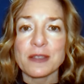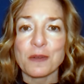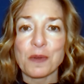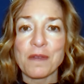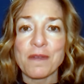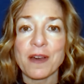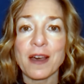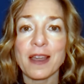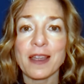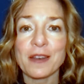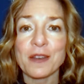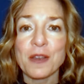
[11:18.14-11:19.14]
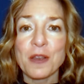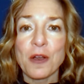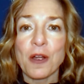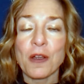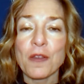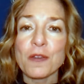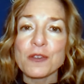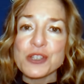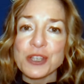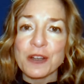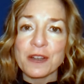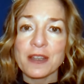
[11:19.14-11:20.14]
we find are in those
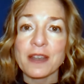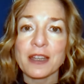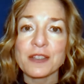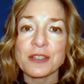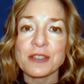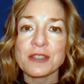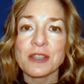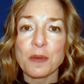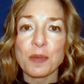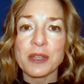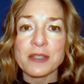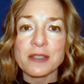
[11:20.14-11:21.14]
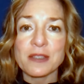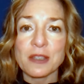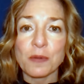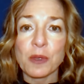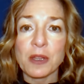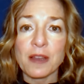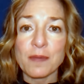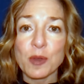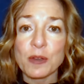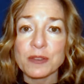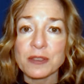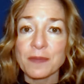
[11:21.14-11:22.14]
shared connections to the places that we love
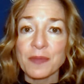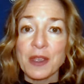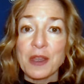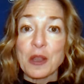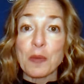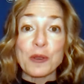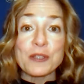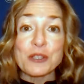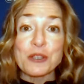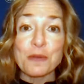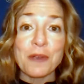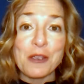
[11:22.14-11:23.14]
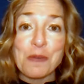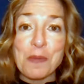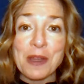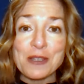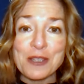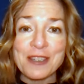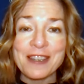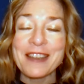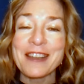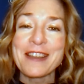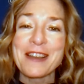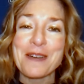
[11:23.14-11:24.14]
most. Now, Boise, you're right. You mentioned
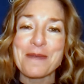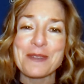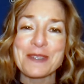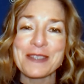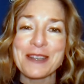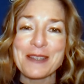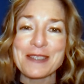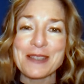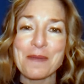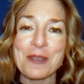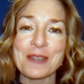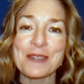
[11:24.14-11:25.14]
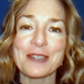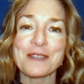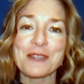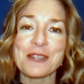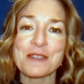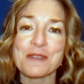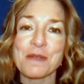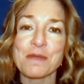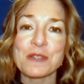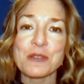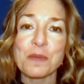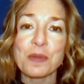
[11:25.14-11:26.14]
a semiconductor industry. We're
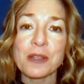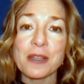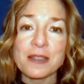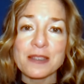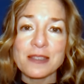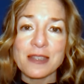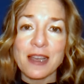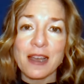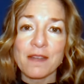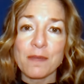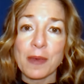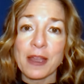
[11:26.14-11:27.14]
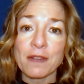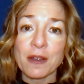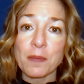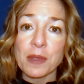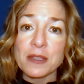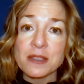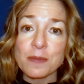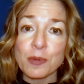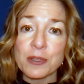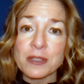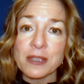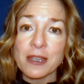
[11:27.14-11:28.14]
so pleased to have Micron based in
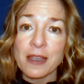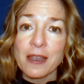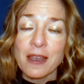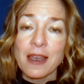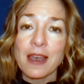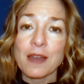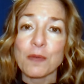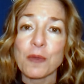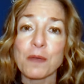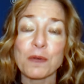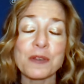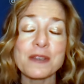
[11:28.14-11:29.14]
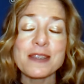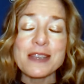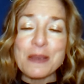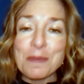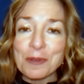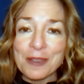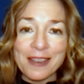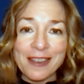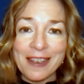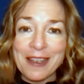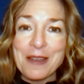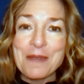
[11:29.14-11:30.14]
Boise, and we were
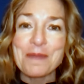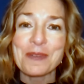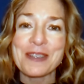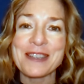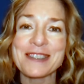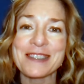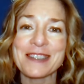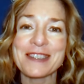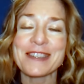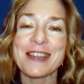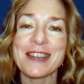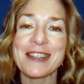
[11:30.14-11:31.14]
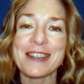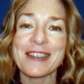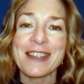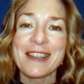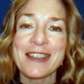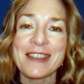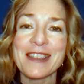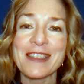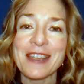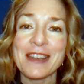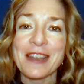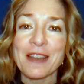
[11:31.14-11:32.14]
deeply pleased and excited that they
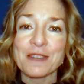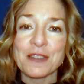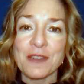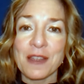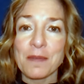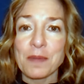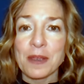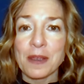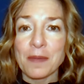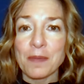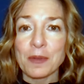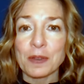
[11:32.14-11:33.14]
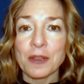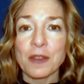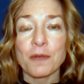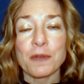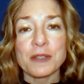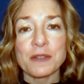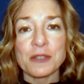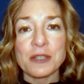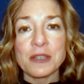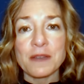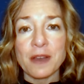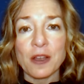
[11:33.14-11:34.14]
announced that they'd be building the research and
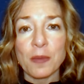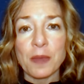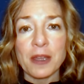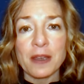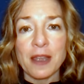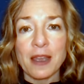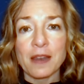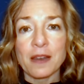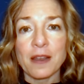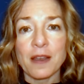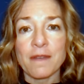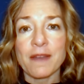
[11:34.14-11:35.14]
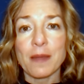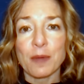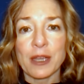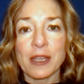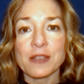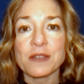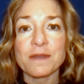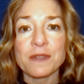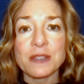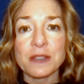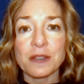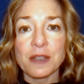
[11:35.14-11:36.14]
development and fabrication
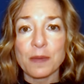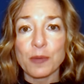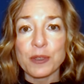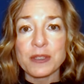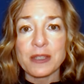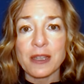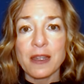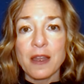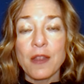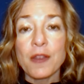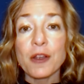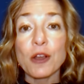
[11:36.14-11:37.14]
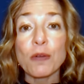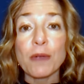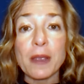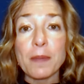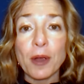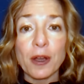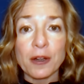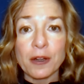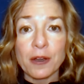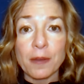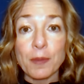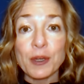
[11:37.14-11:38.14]
facility in Boise. They're a great
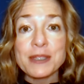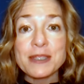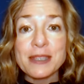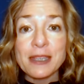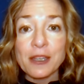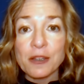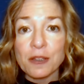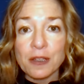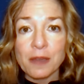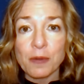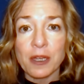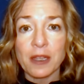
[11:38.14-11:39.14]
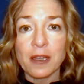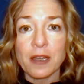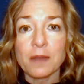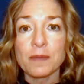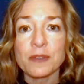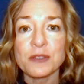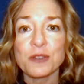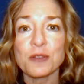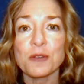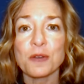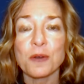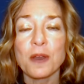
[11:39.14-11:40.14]
partner, particularly when it comes
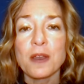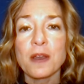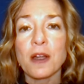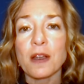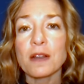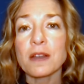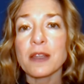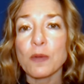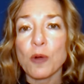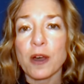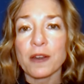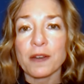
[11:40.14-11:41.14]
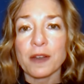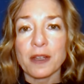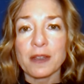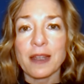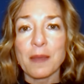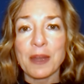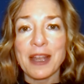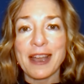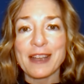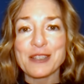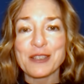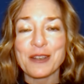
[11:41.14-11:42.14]
to our clean water and climate
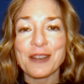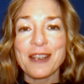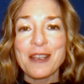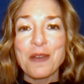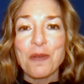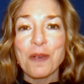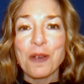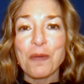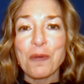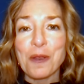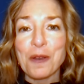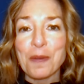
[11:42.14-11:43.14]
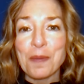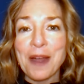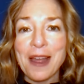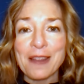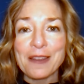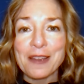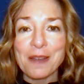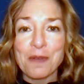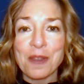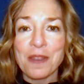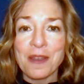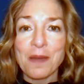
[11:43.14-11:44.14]
action, where we're
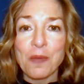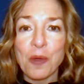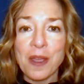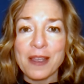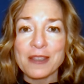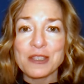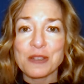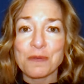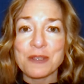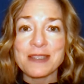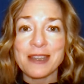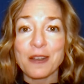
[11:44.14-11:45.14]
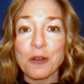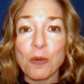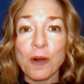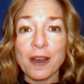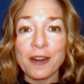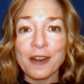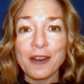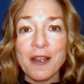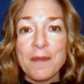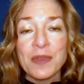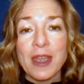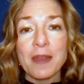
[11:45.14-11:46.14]
piloting with them ways to recycle
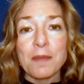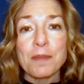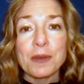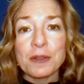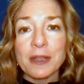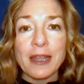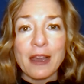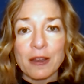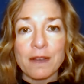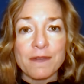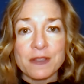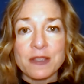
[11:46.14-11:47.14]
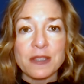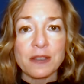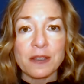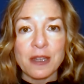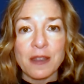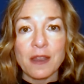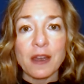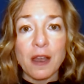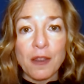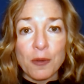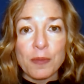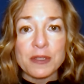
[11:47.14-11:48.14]
water and building out a facility
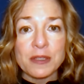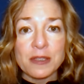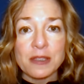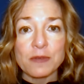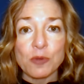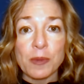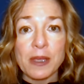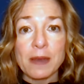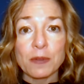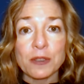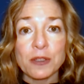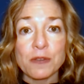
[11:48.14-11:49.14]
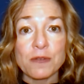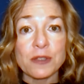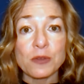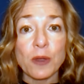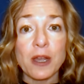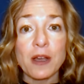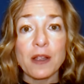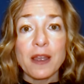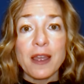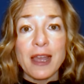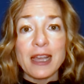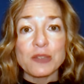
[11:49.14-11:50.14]
that other businesses will be able to use as well,
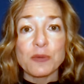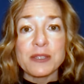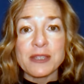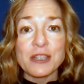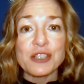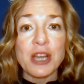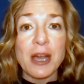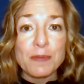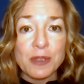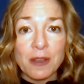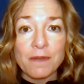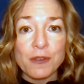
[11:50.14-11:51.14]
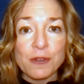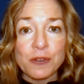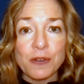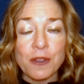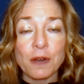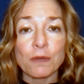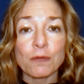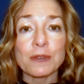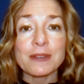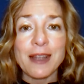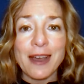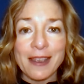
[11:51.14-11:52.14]
as we seek jobs of the future that are
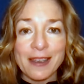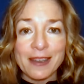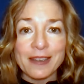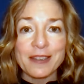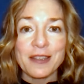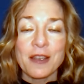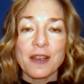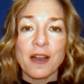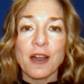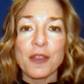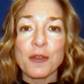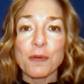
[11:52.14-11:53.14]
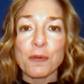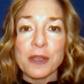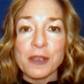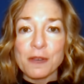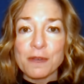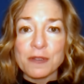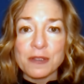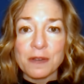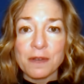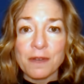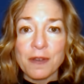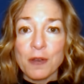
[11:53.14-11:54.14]
reliant on the reuse
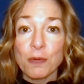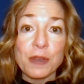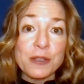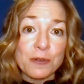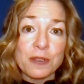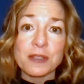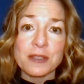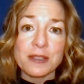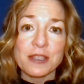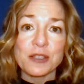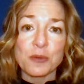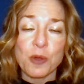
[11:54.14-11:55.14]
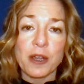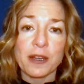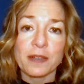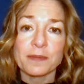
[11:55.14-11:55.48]
of resources such as water.